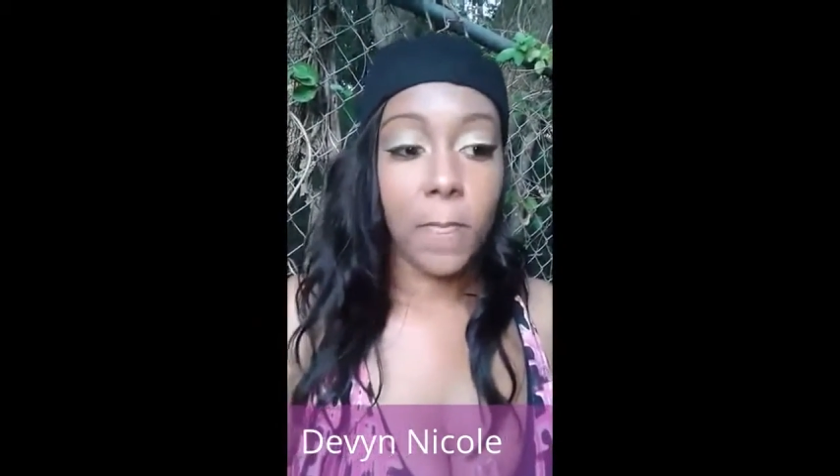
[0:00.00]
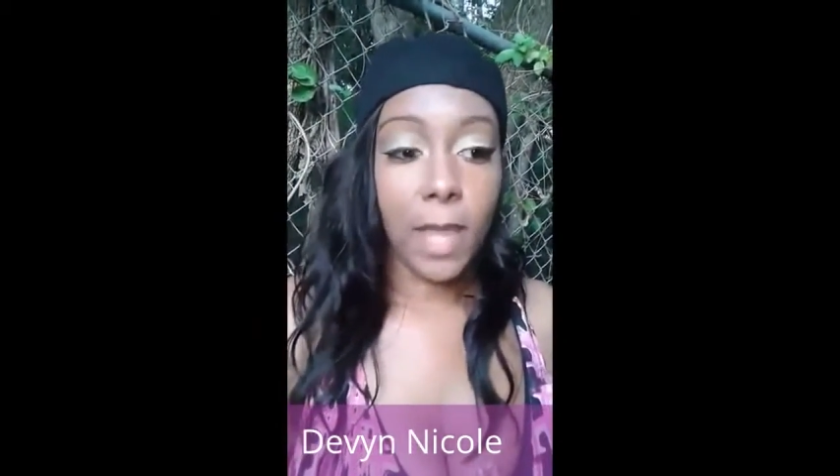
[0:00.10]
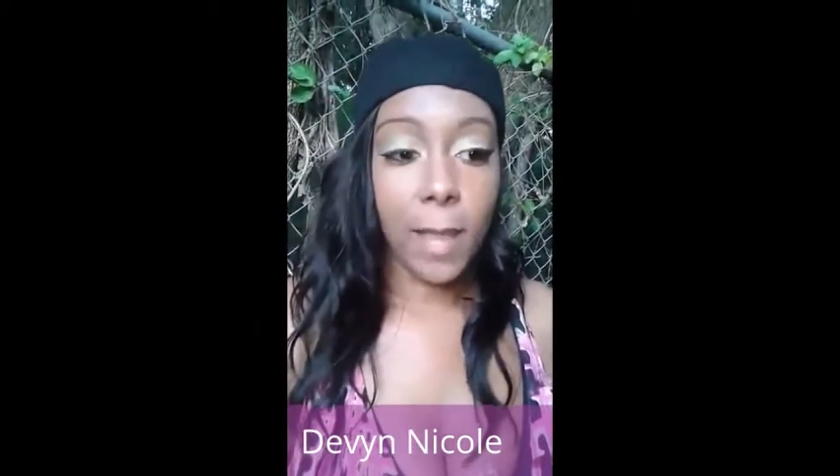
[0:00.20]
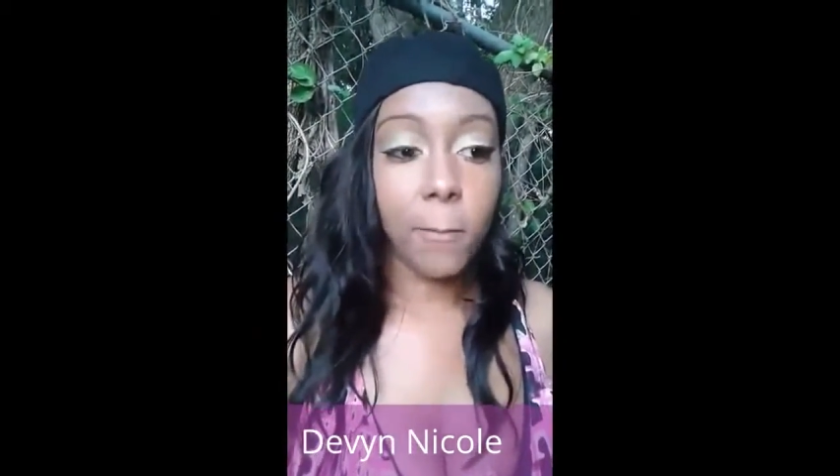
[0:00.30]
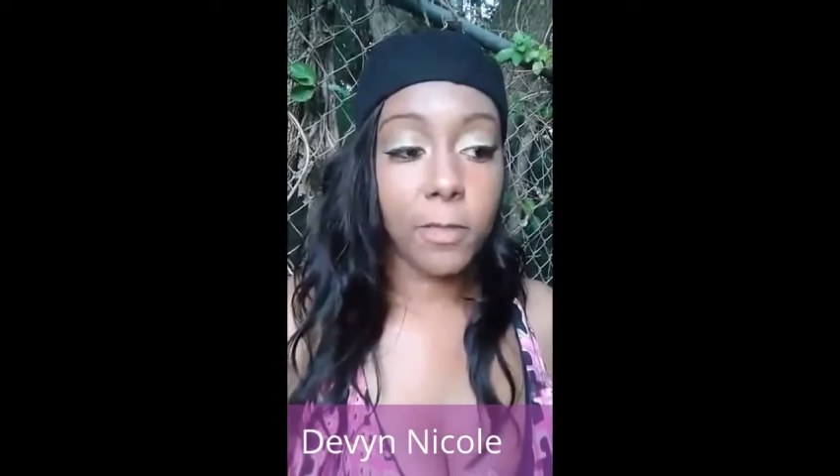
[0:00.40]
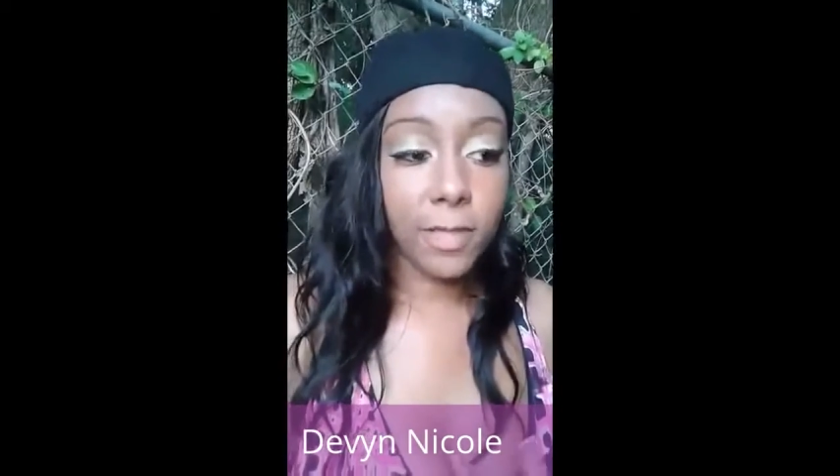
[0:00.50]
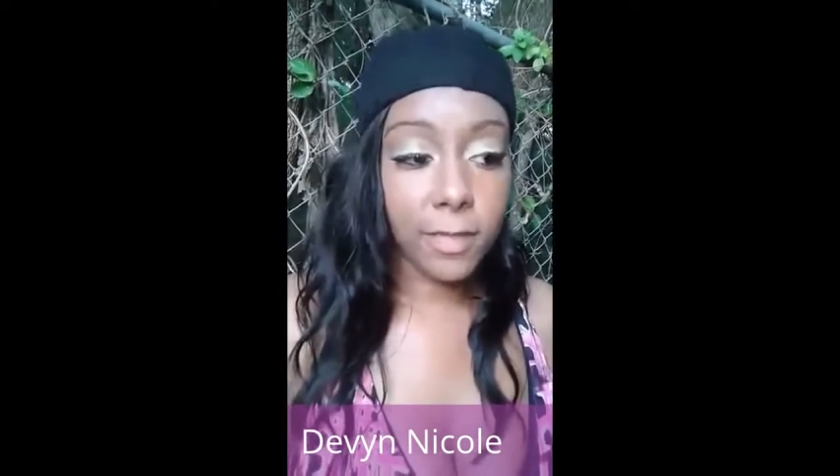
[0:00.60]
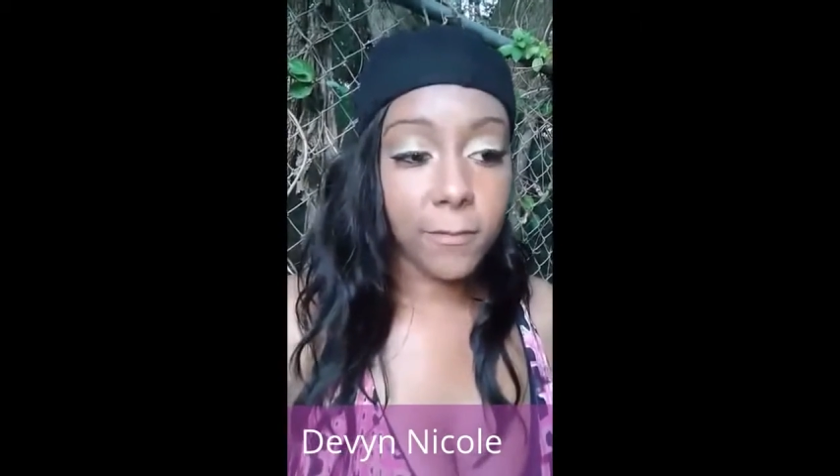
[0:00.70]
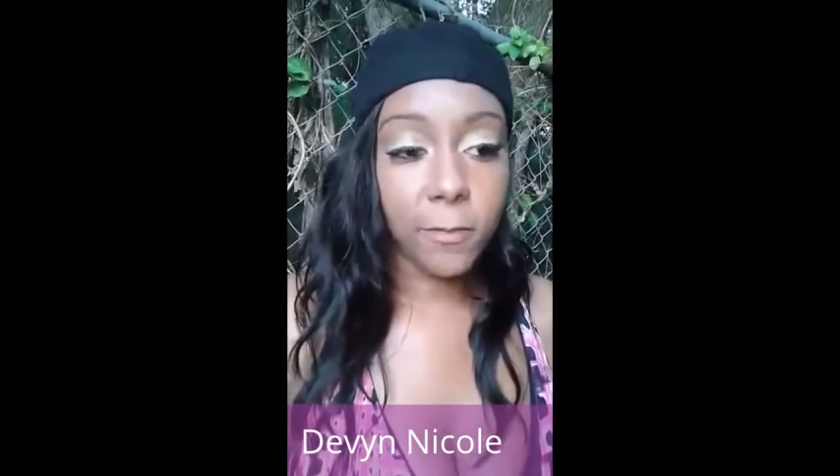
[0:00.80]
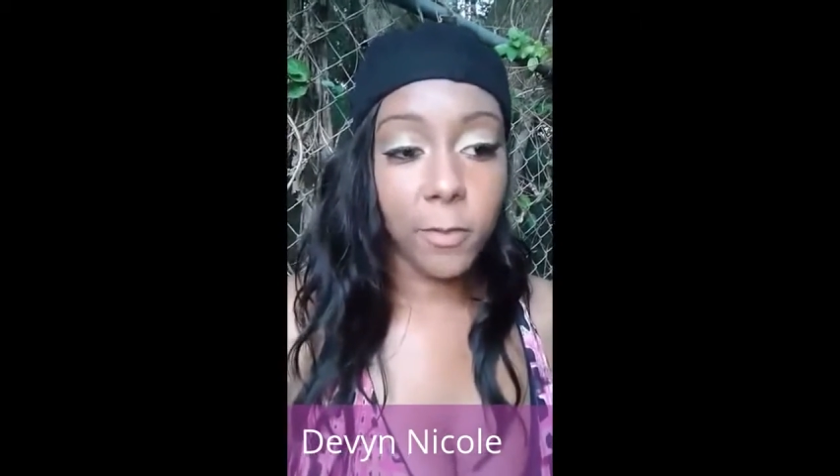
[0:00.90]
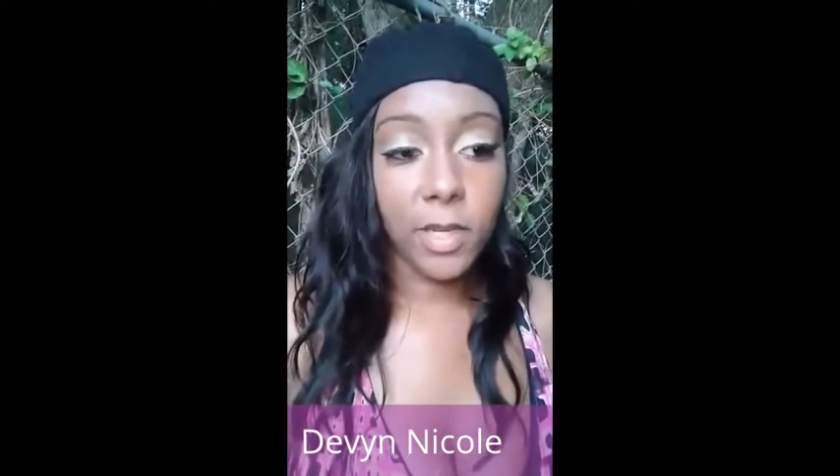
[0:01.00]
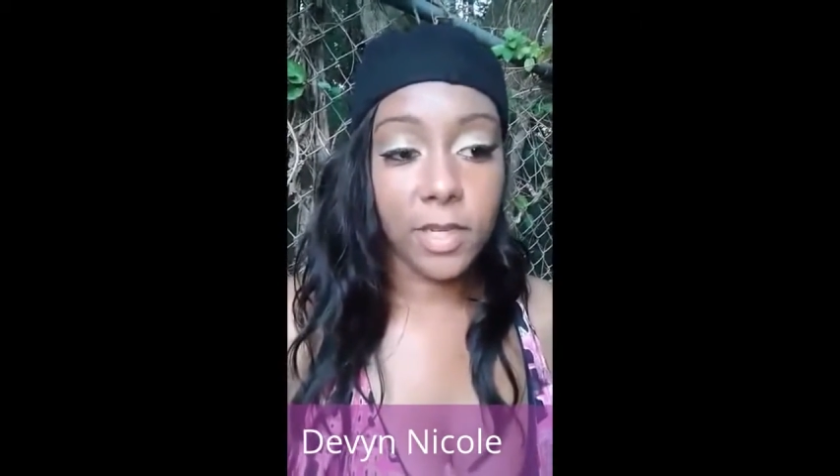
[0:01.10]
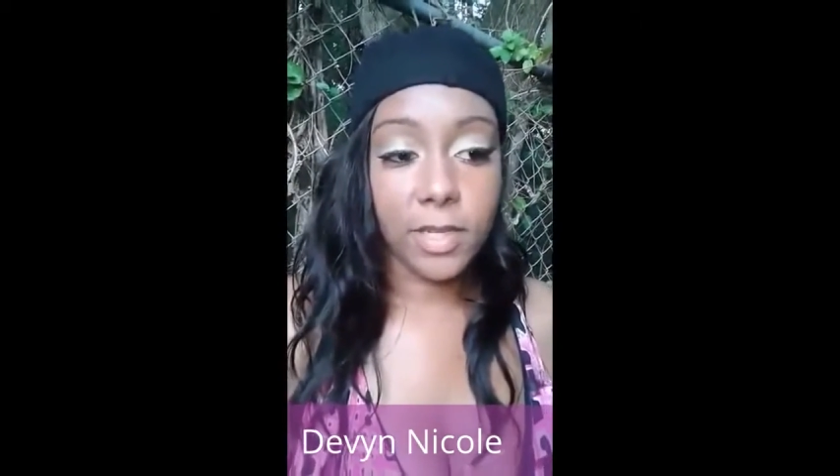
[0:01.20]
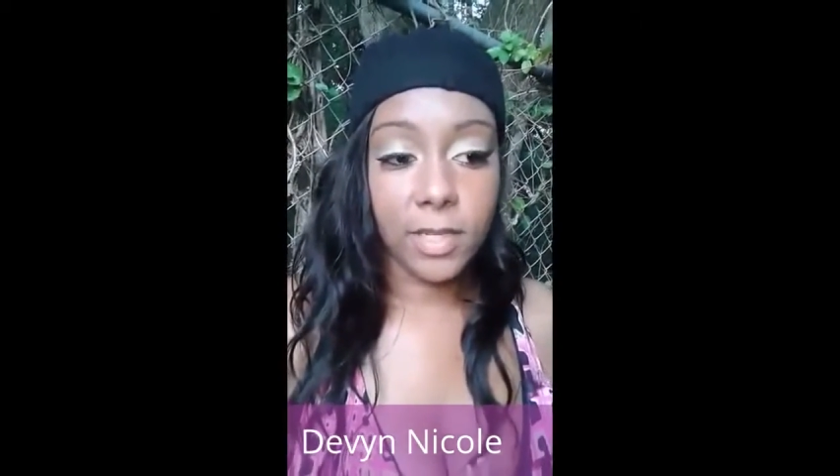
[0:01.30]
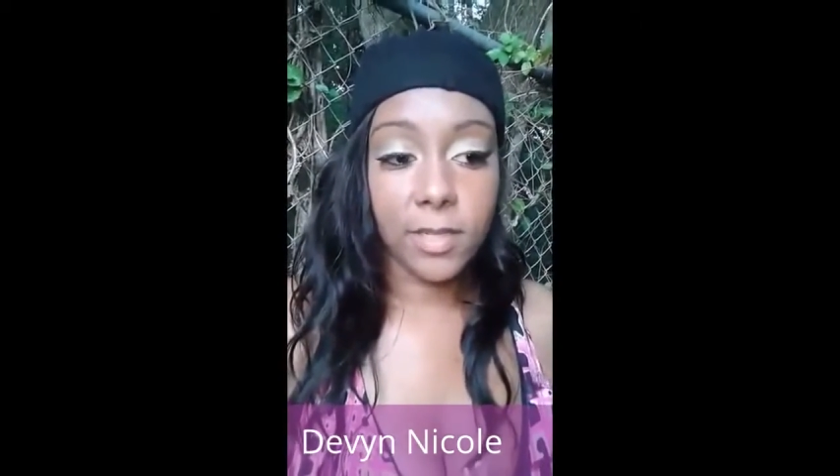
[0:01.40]
I would take it for what
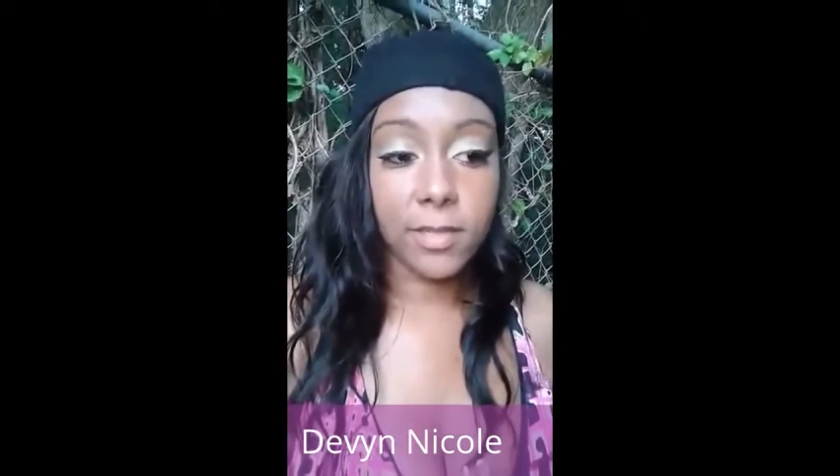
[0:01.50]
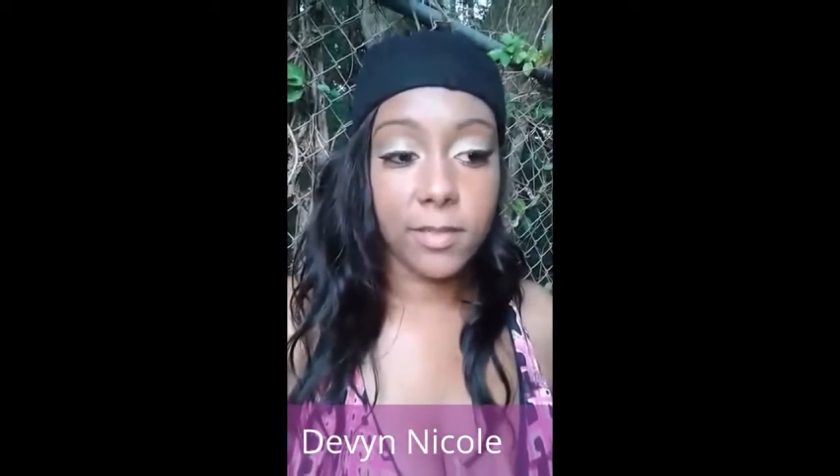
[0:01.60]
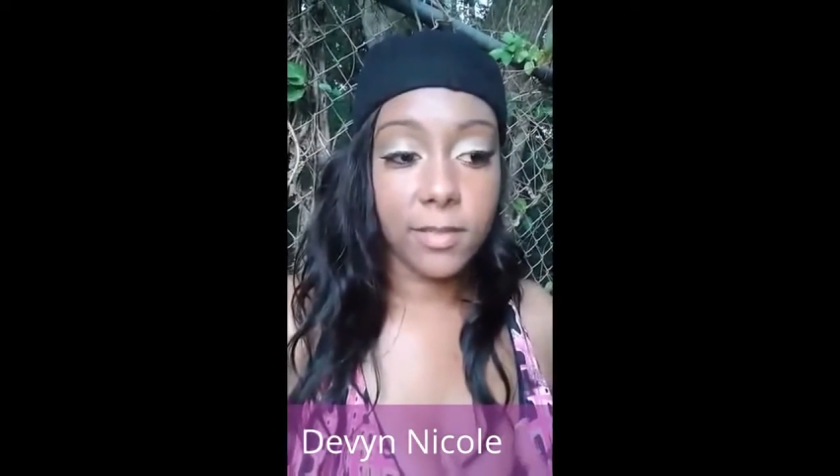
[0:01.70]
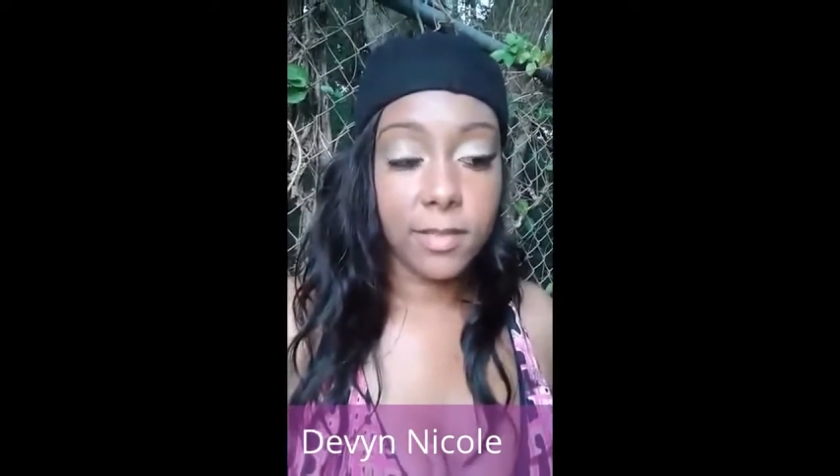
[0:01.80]
it is,